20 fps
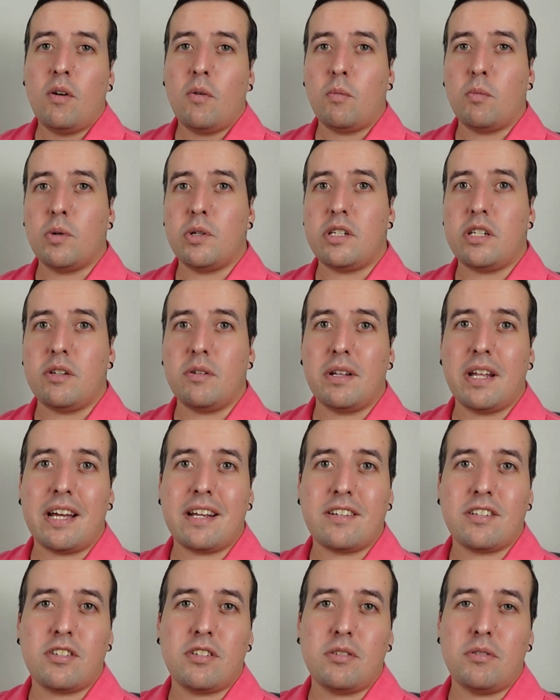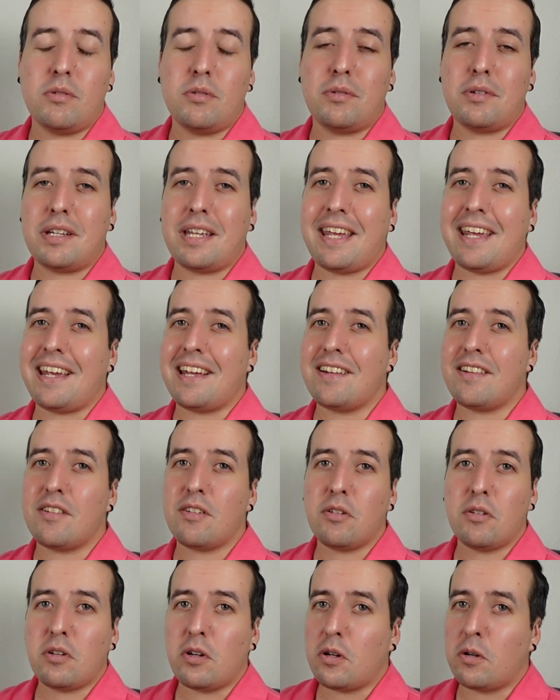Would you like to
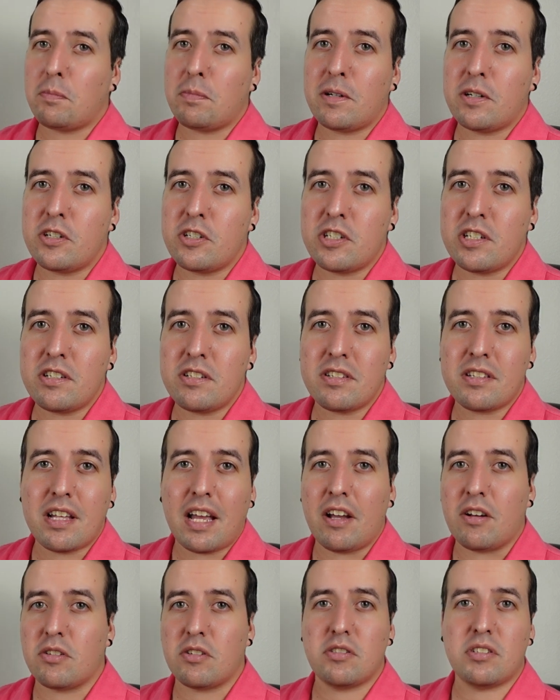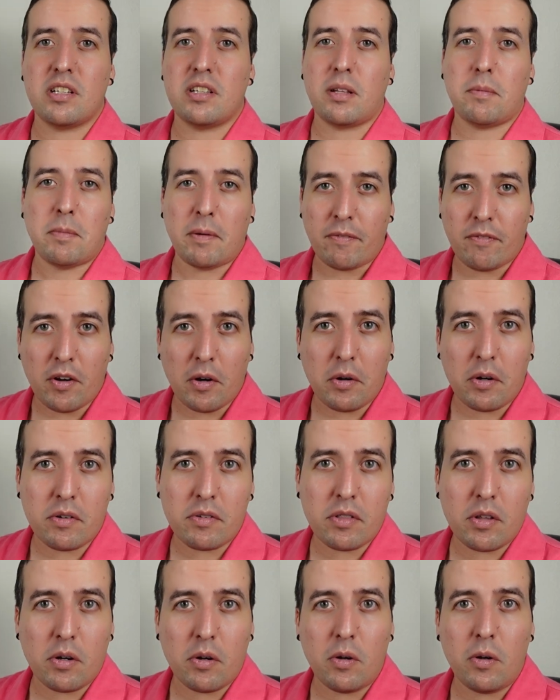cancel your purchase? I also sent them a photo of
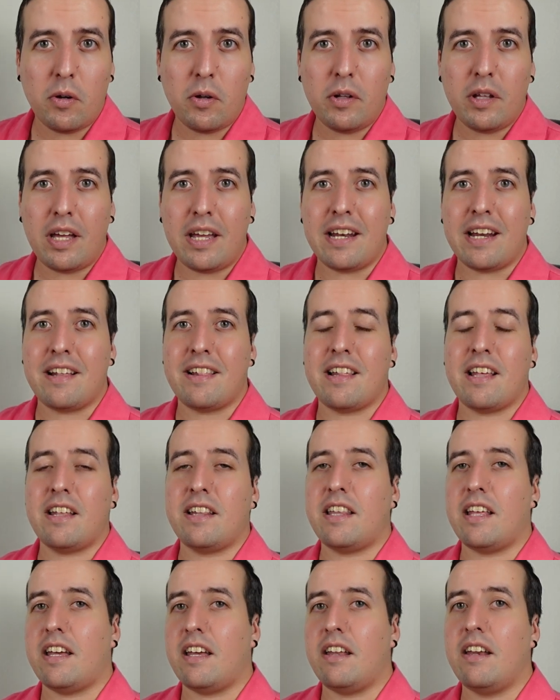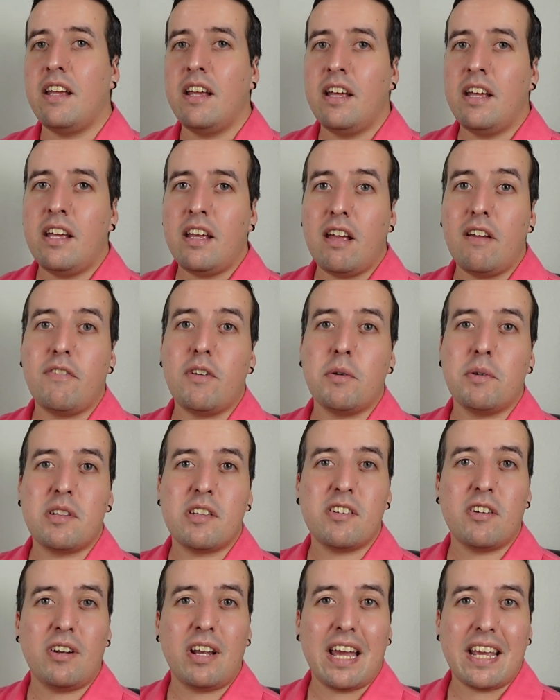the hole, and I said that if you would
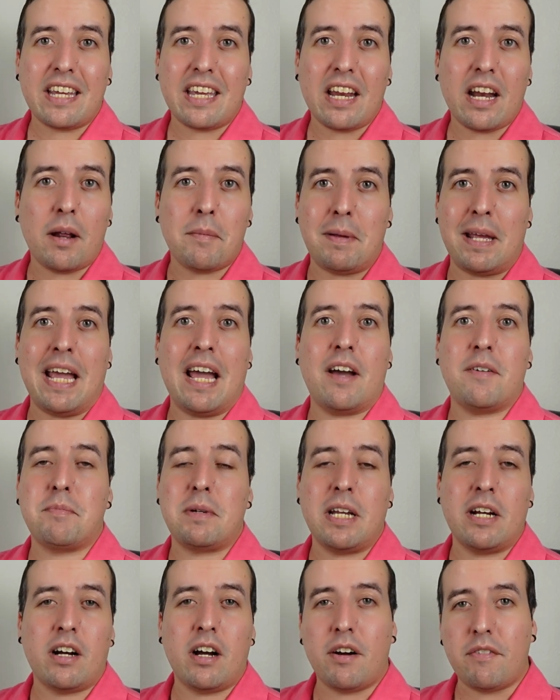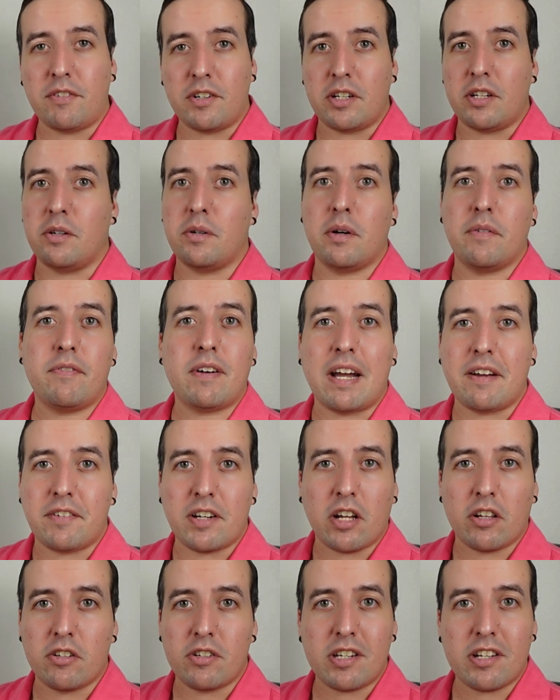still like it, I'd be happy to offer you a
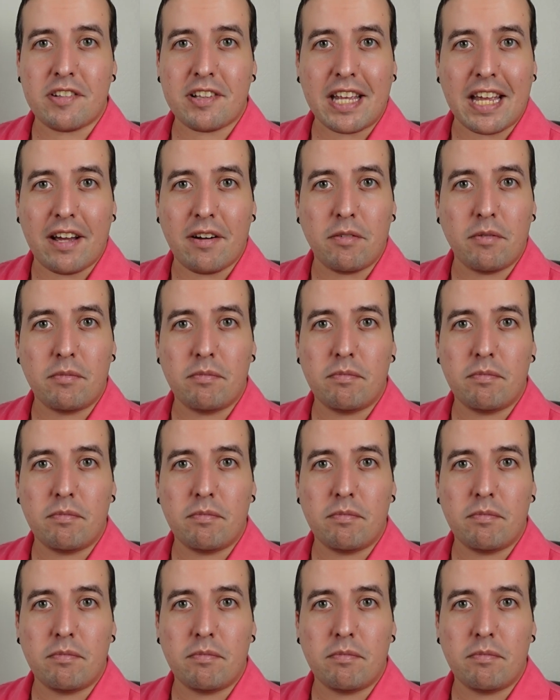$5 discount.